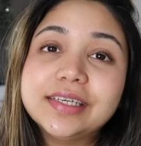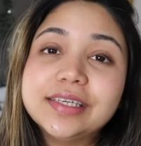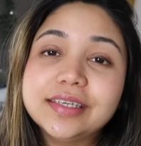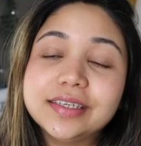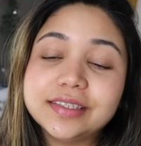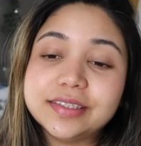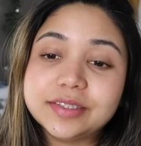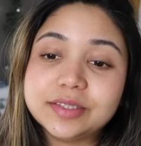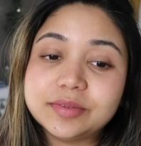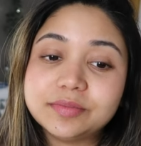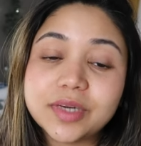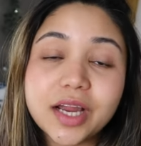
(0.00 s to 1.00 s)

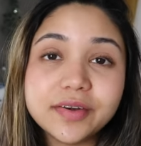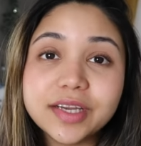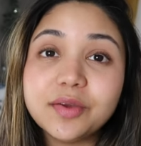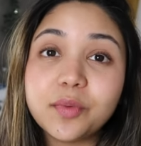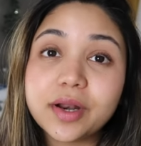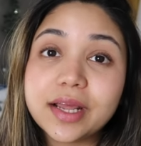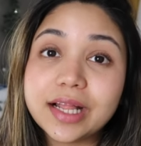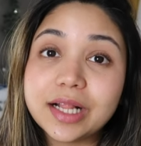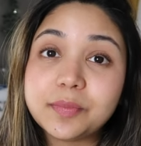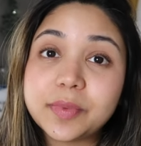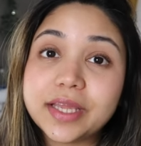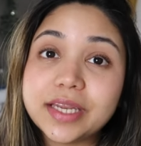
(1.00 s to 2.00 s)
I really want to
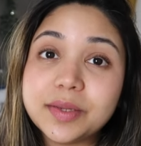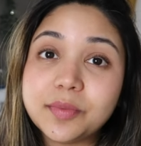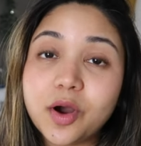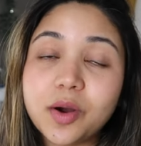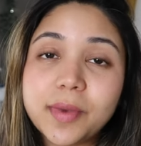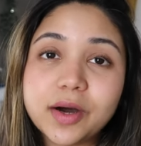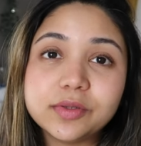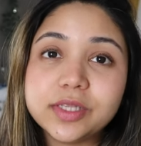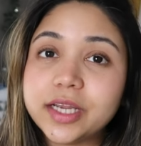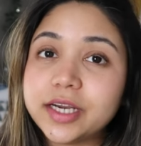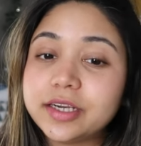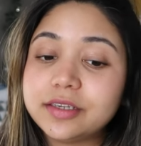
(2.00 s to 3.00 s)
help any mom out
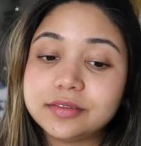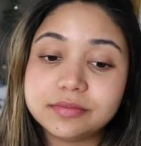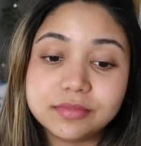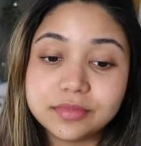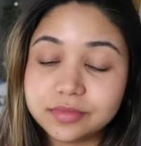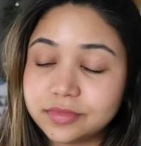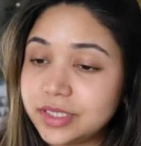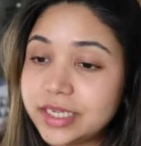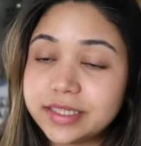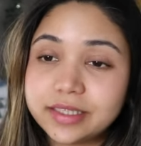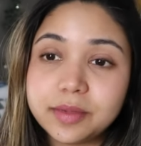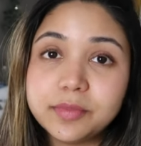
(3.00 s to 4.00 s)
there,
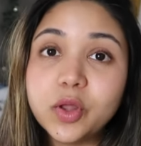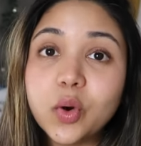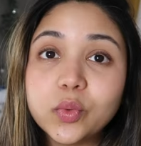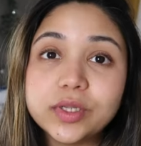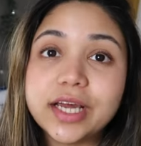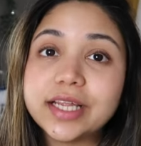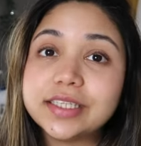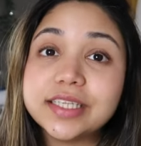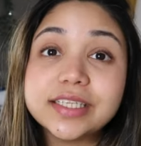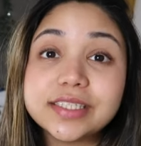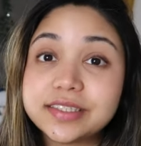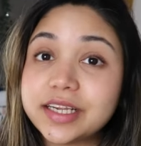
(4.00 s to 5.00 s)
let them know that
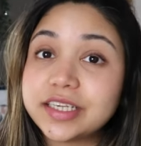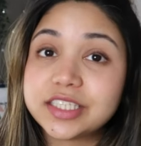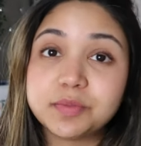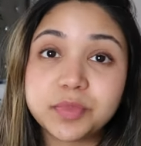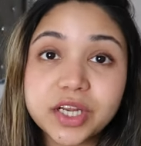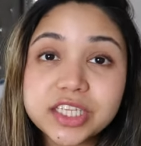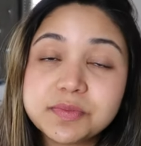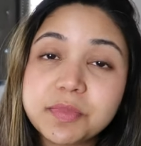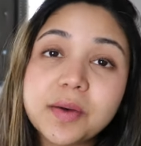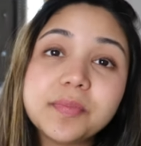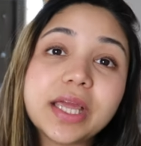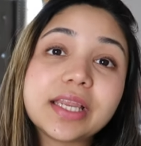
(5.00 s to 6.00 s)
there's a breast
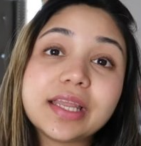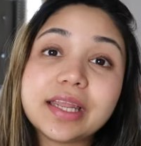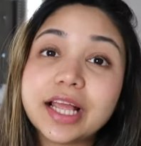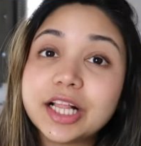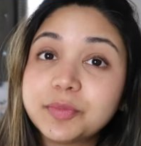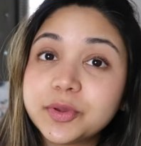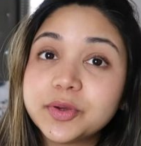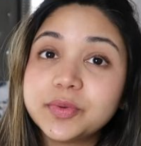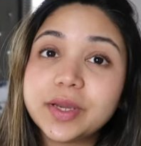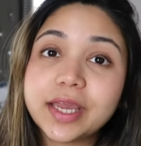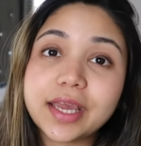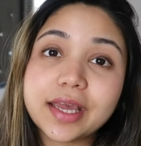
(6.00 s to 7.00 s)
pump that can help
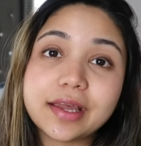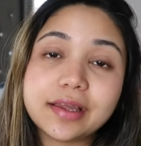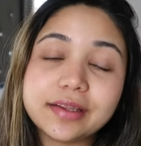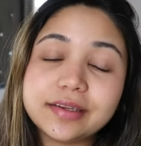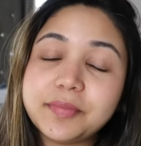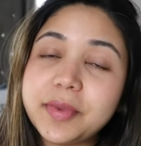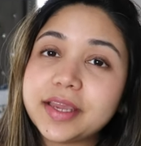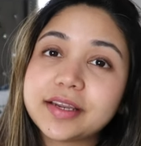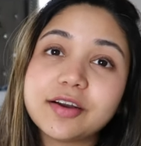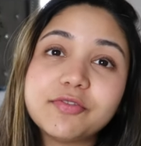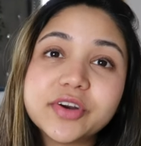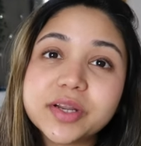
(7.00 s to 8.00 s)
you and make it
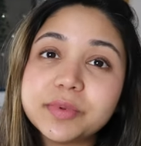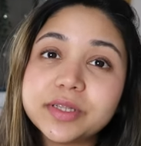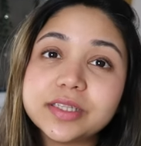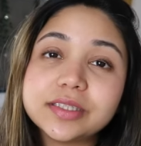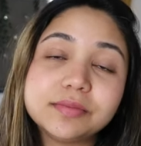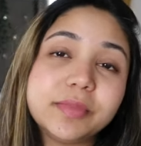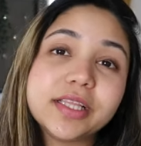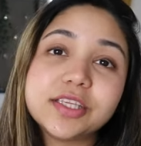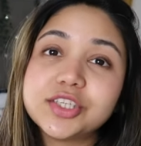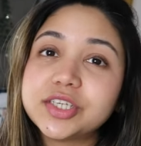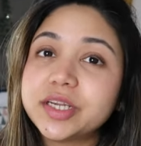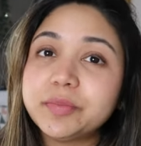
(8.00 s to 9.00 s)
comfortable, make the
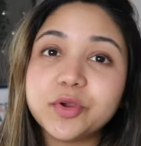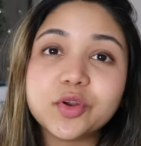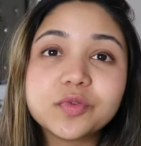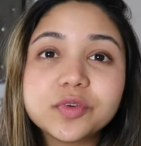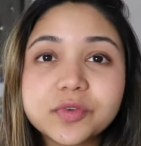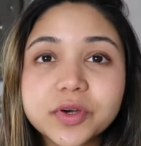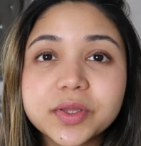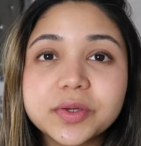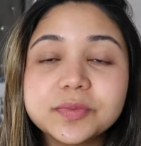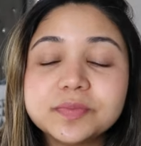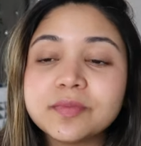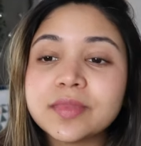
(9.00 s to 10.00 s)
journey beautiful for you.